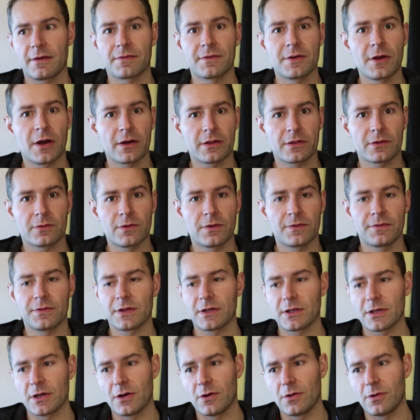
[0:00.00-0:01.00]
If not through a
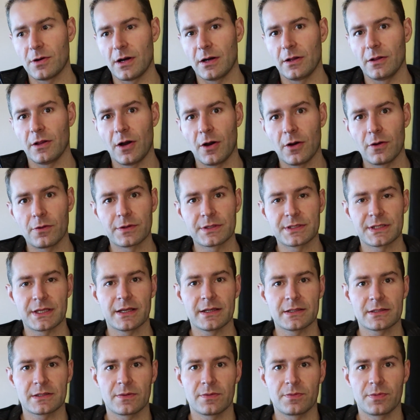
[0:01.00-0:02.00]
video, I'll always
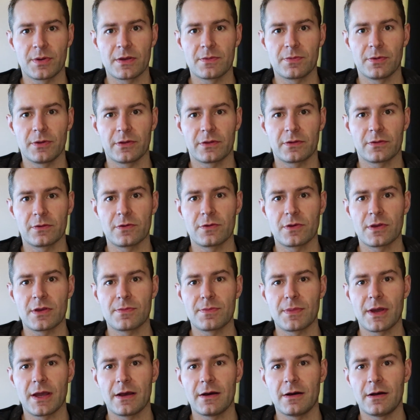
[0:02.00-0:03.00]
answer people through
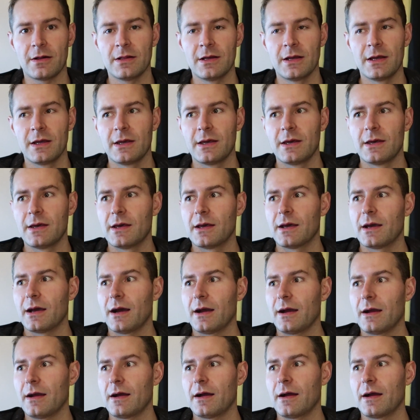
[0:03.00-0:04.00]
email.
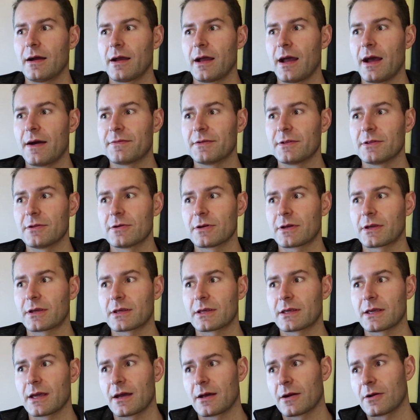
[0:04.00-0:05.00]
Have a
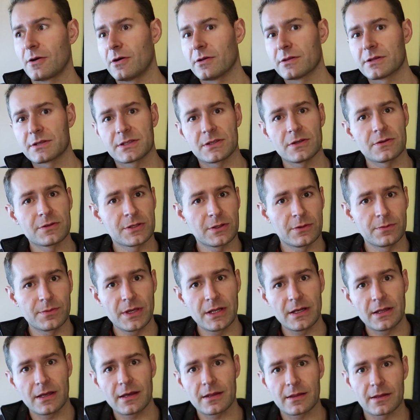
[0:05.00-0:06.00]
look at all the social
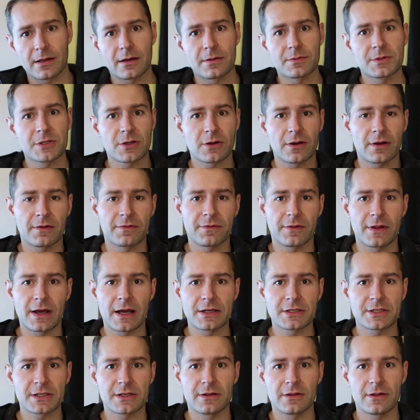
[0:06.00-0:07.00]
media that I'm sure I
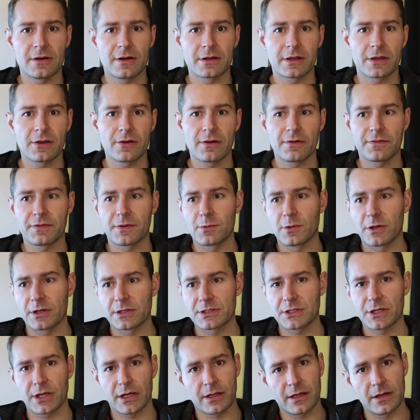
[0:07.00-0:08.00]
flashed along here if you want
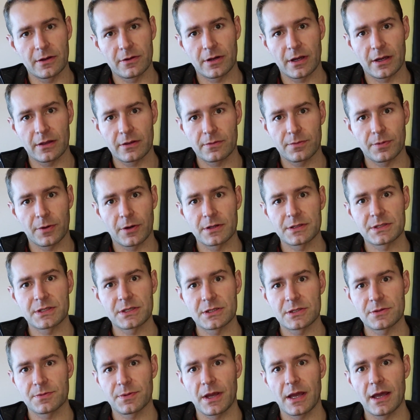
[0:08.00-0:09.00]
to check out other parts
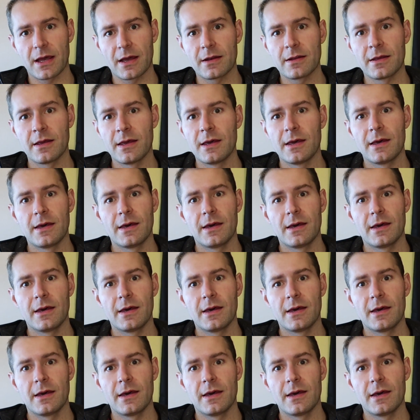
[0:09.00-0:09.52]
of Japan.